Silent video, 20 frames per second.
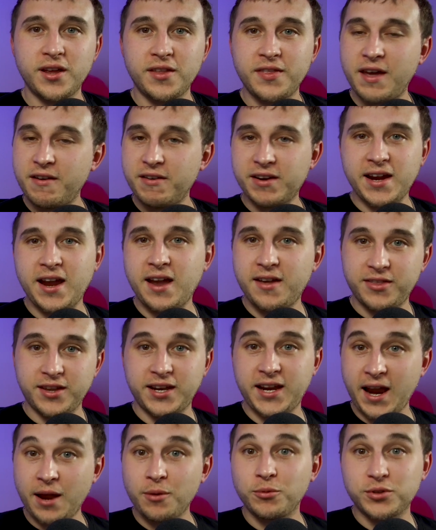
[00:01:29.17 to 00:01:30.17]
And the
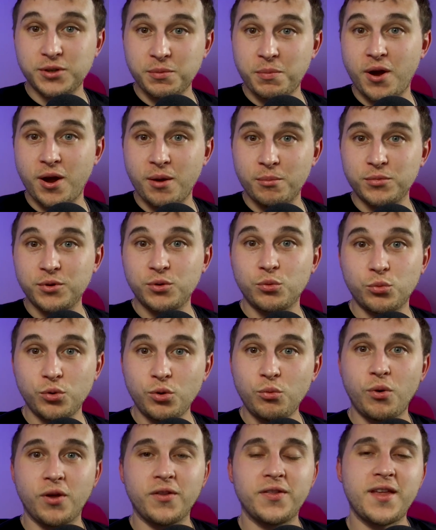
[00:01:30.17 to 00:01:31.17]
account department
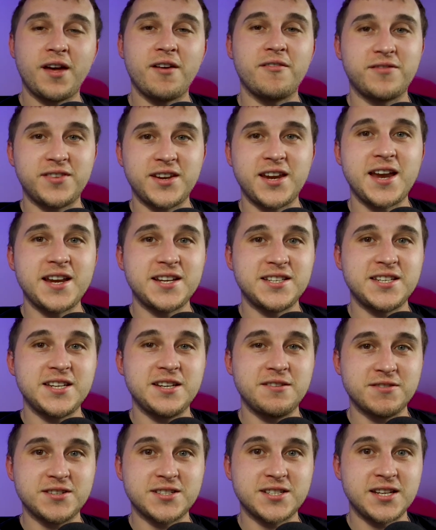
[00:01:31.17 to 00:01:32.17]
will want that VAT
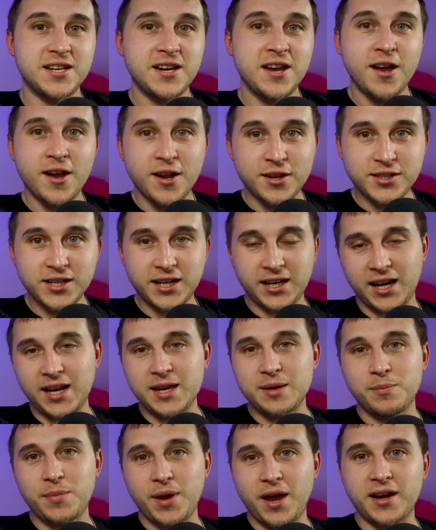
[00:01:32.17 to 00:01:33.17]
receipt to
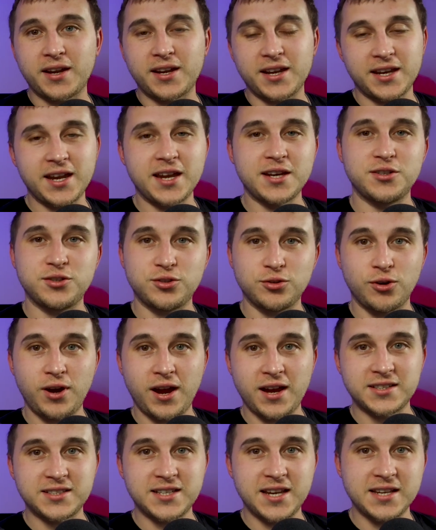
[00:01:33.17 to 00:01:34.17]
claim back against your
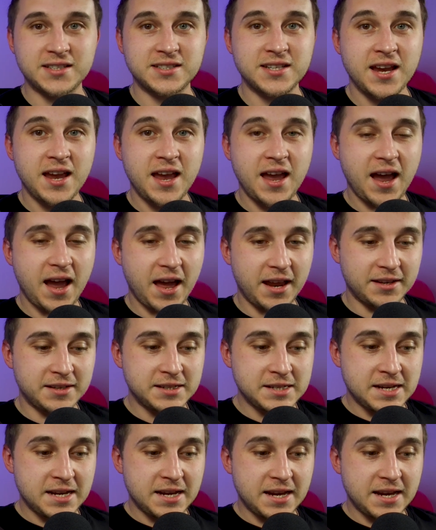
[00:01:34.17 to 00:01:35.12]
assets. And